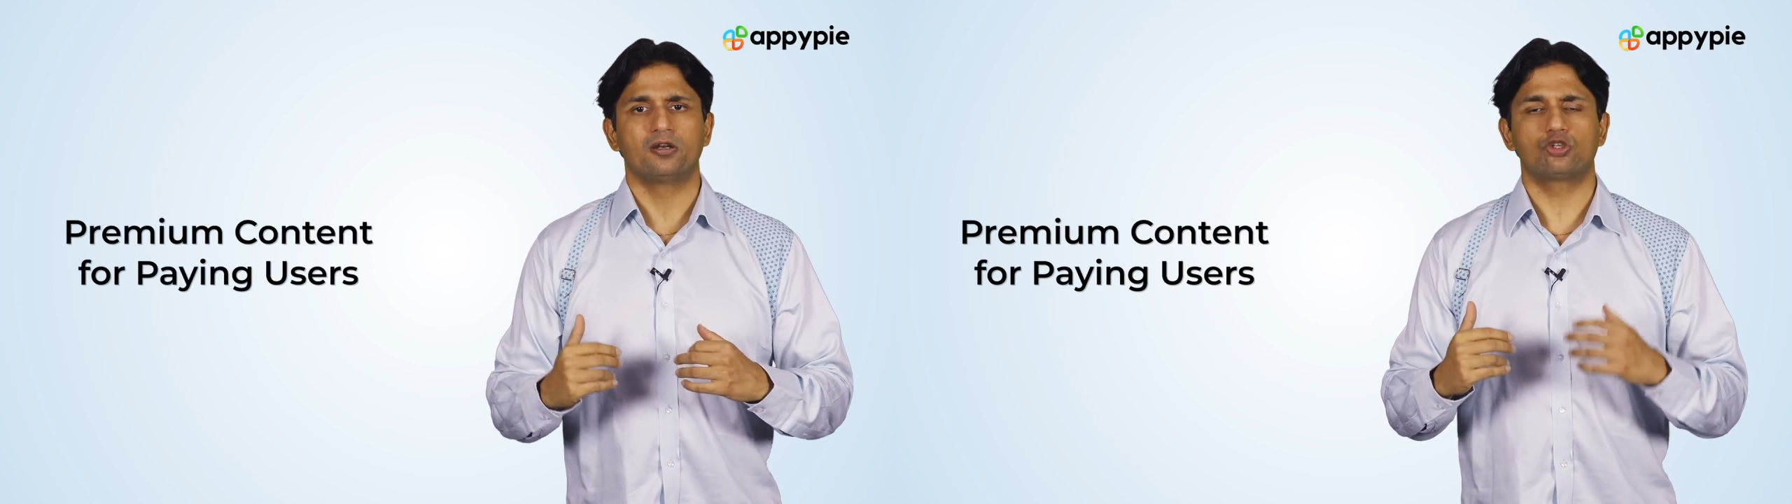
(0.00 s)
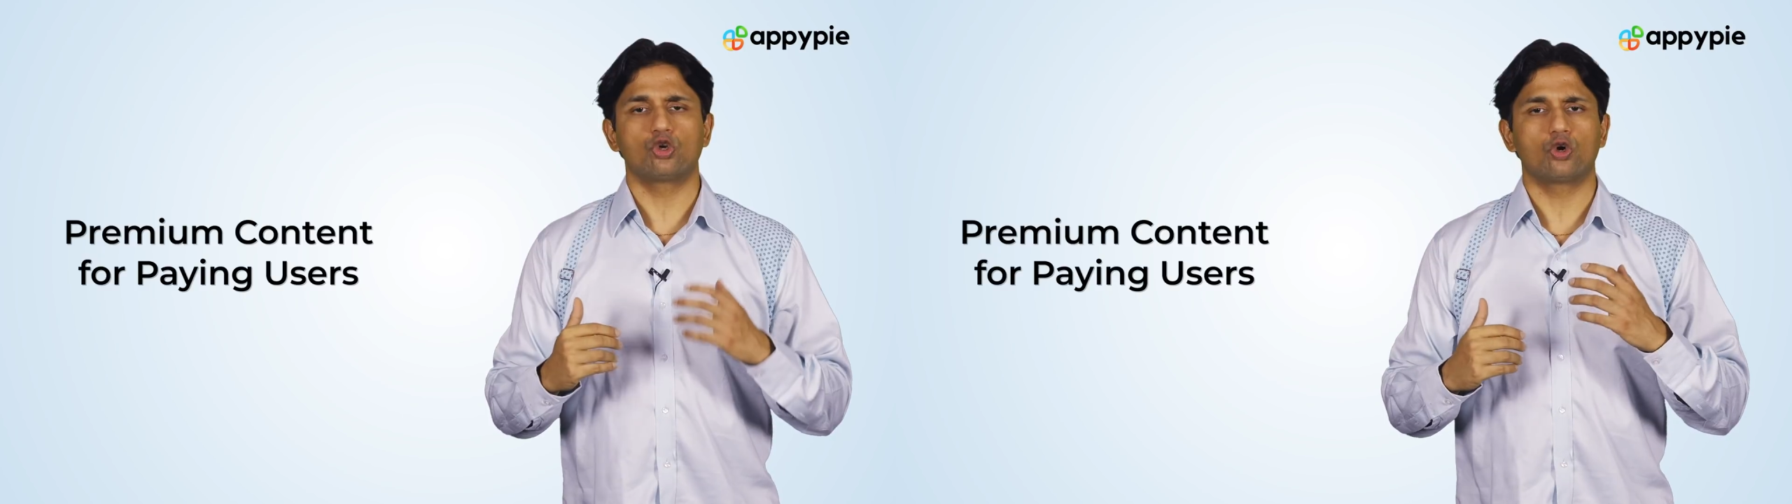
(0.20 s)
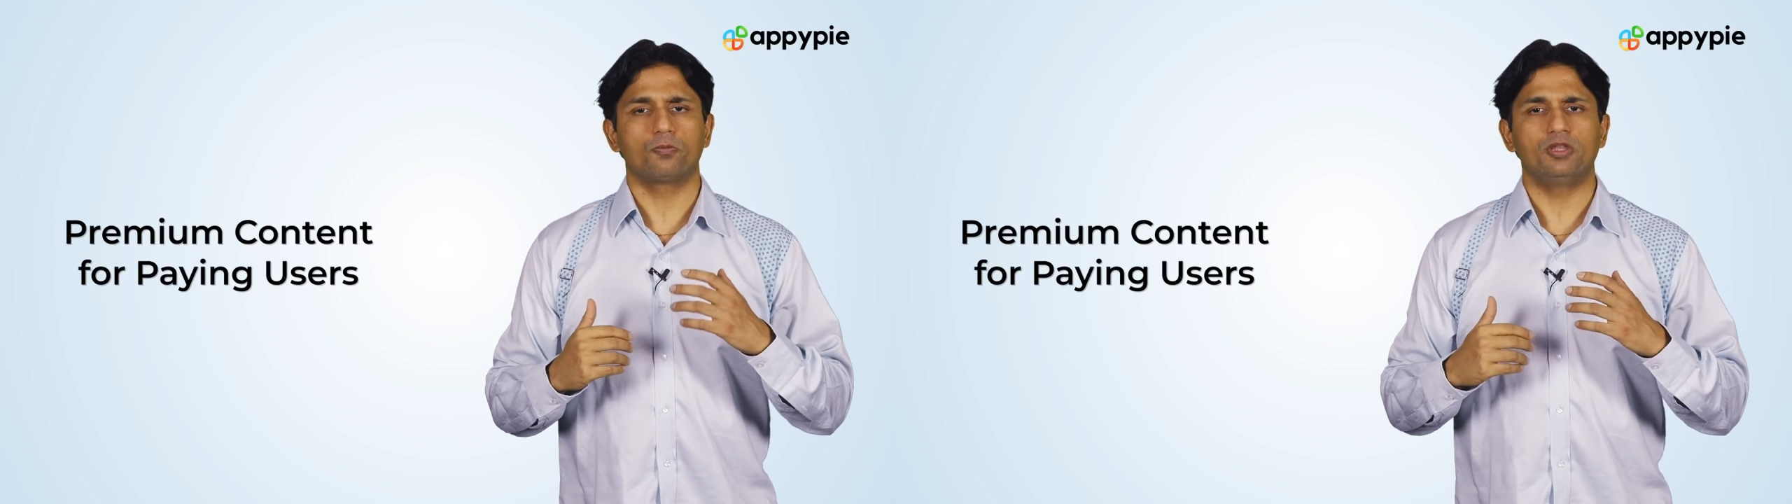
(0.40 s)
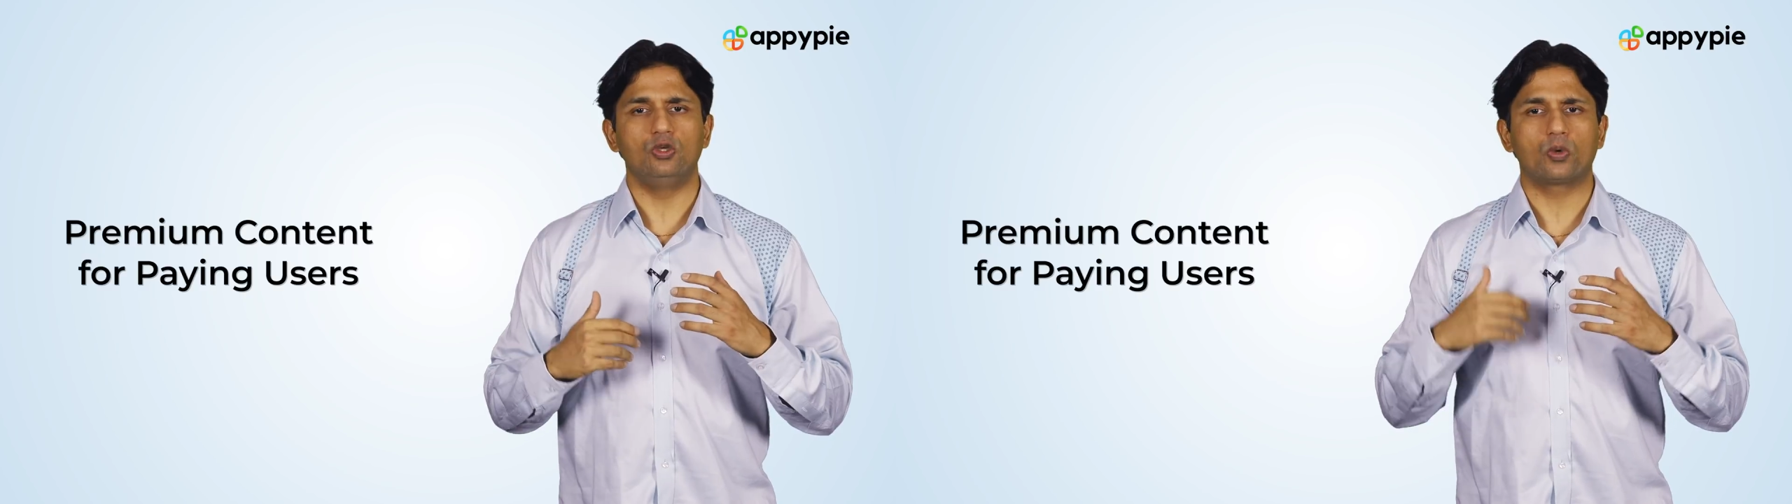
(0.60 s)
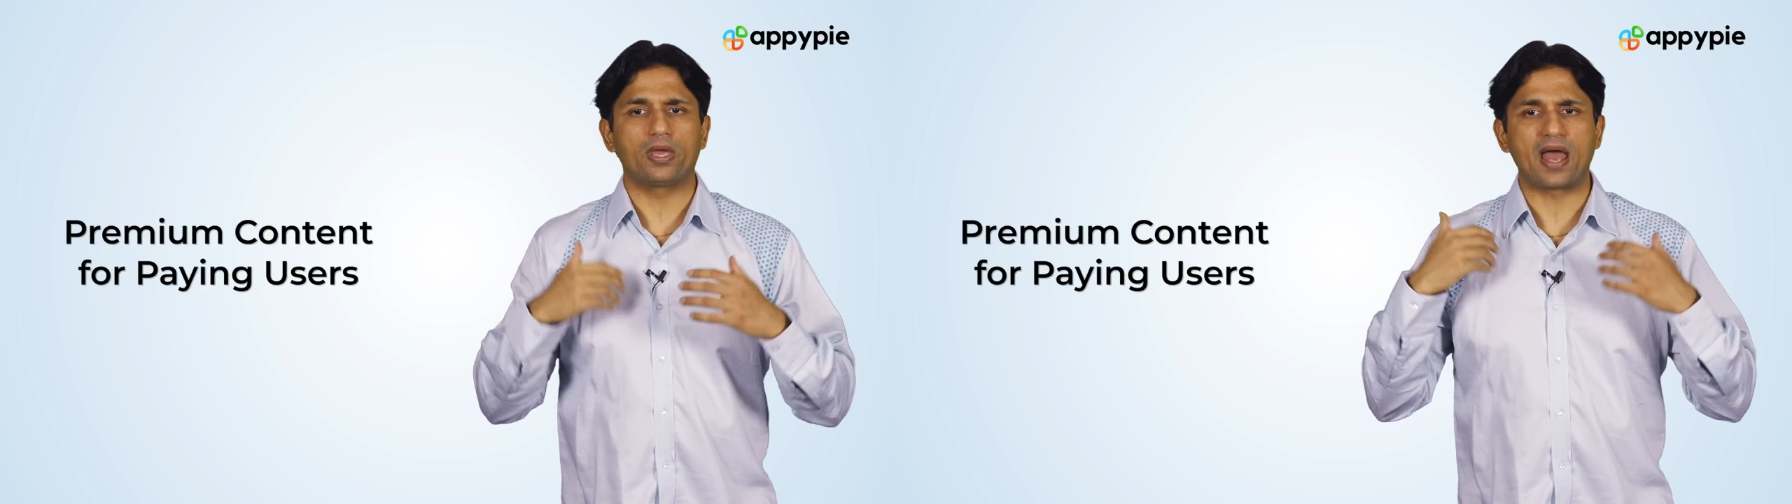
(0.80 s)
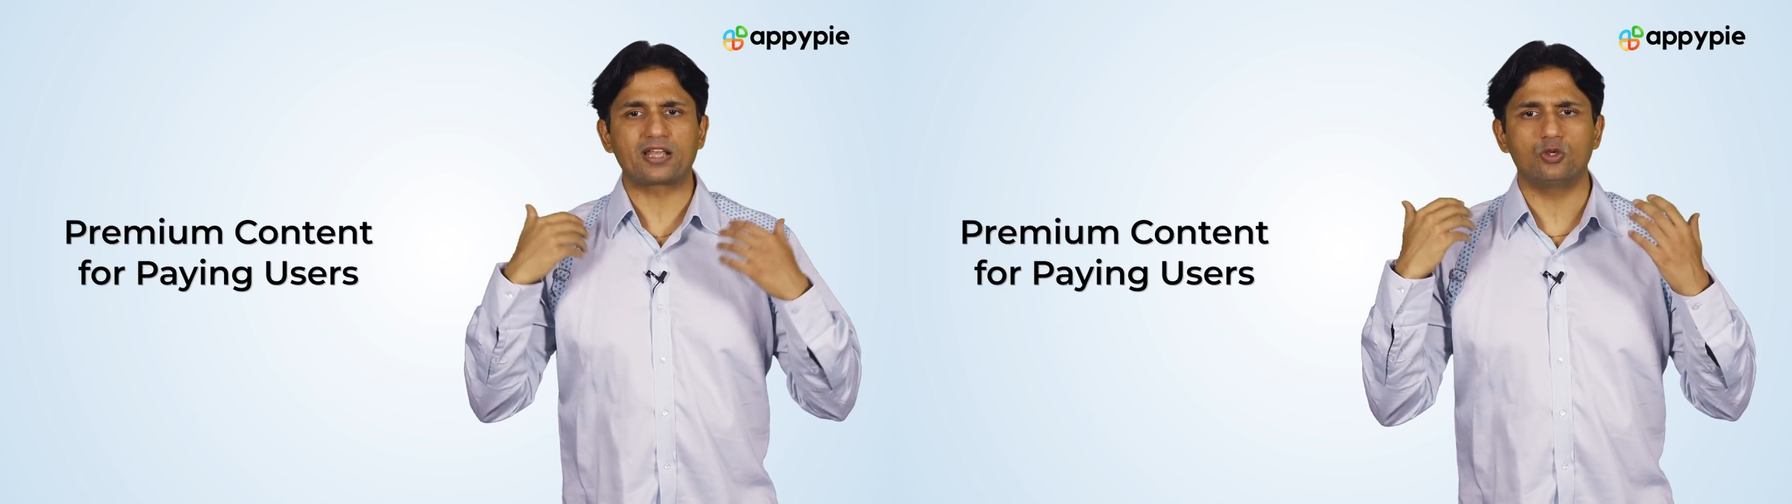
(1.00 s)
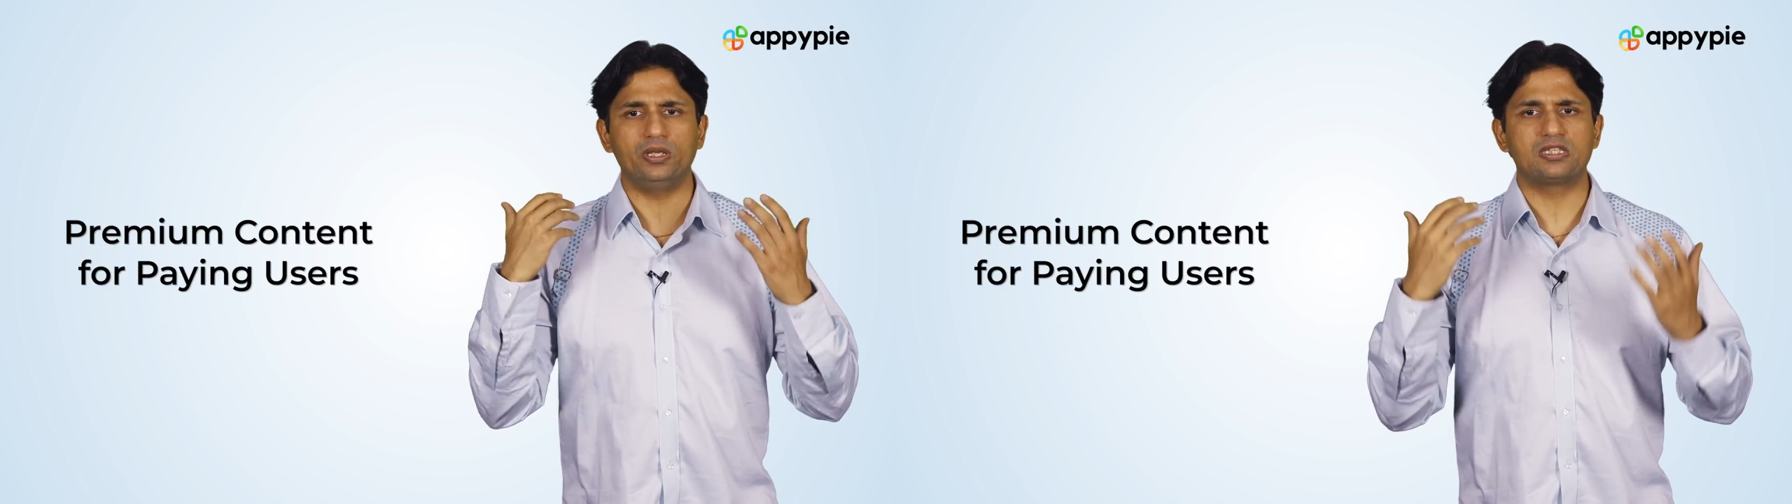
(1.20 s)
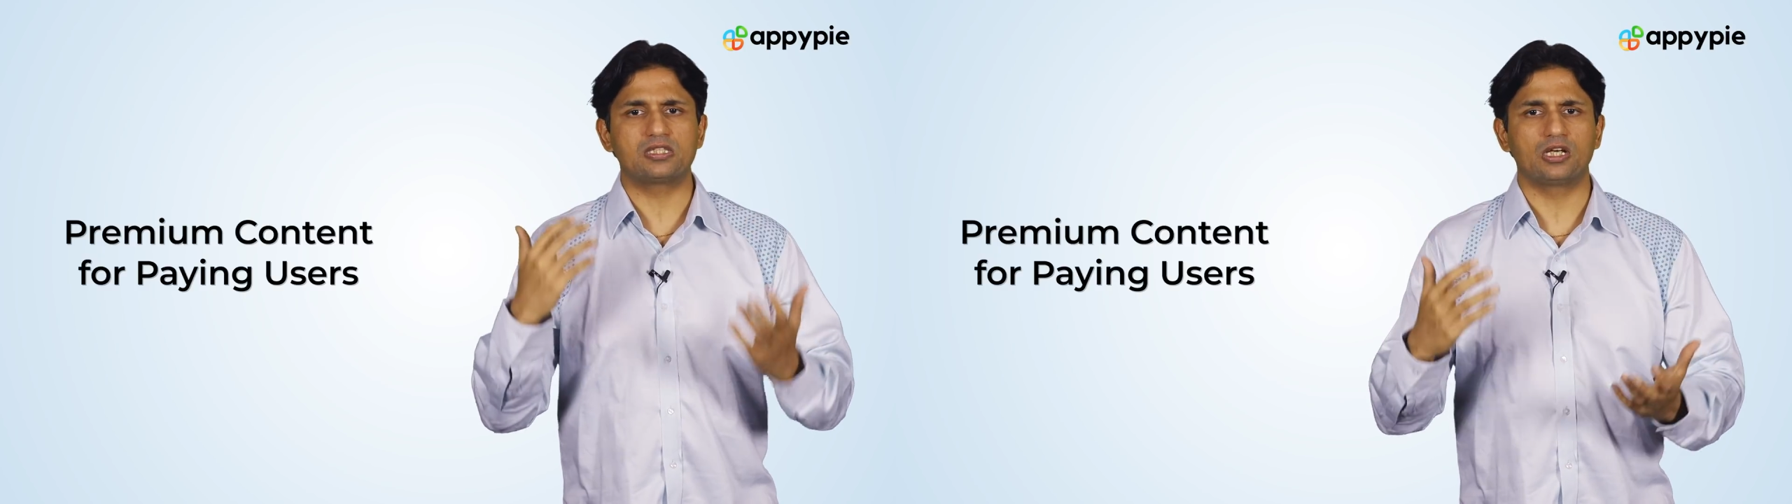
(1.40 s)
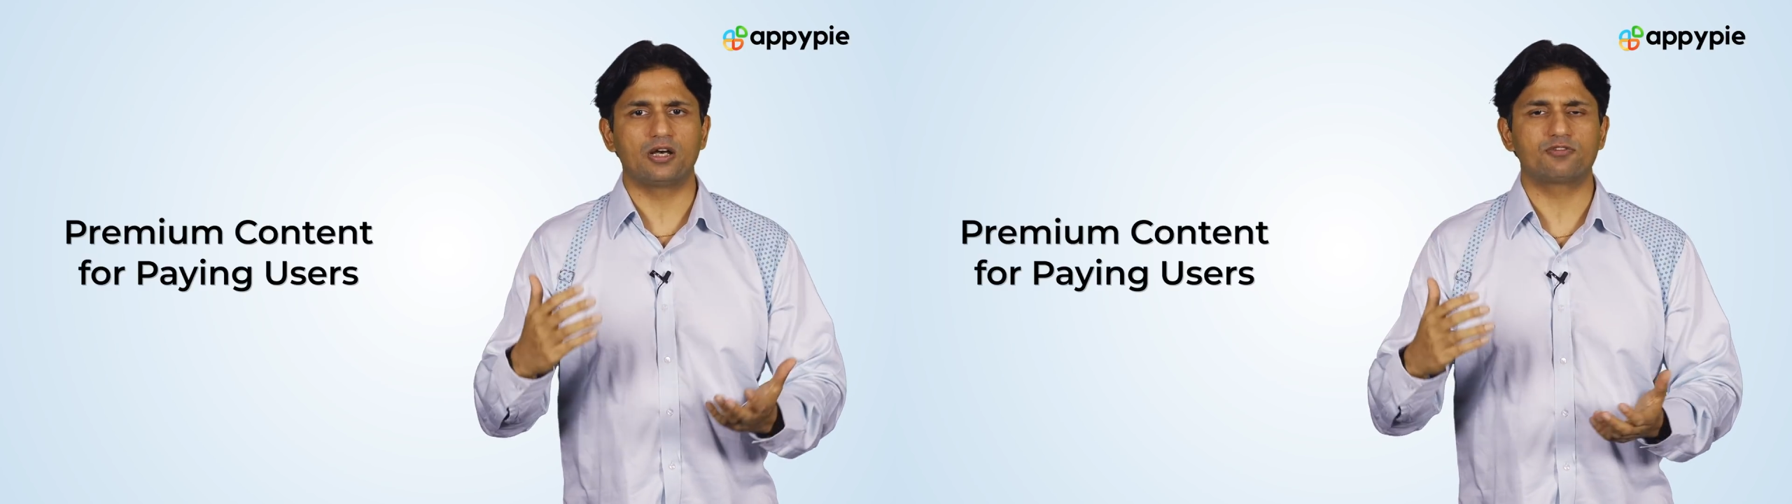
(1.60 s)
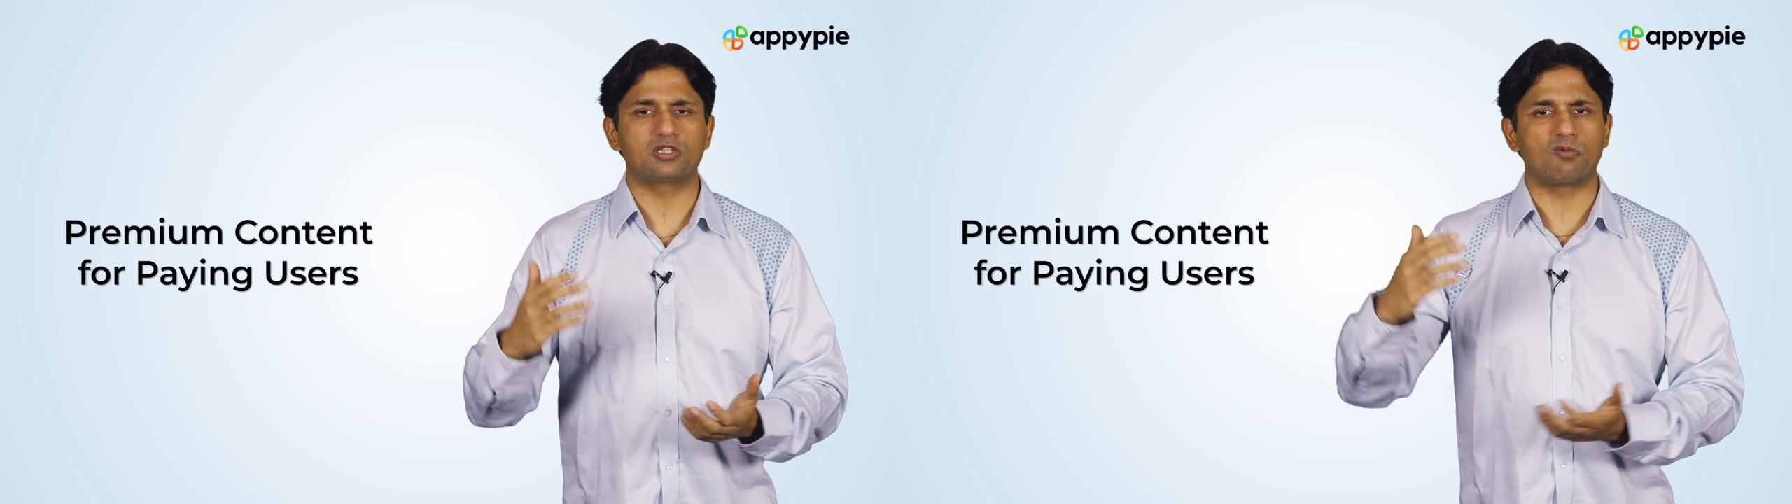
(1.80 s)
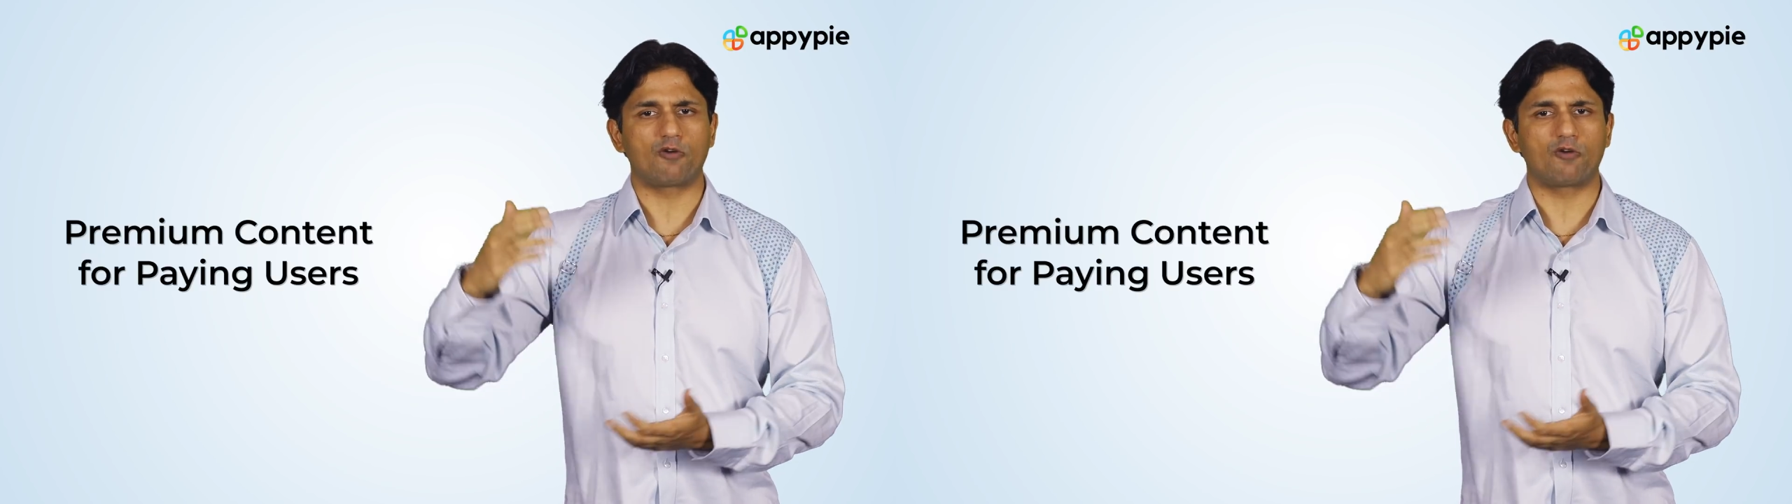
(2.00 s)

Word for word: So you can actually serve some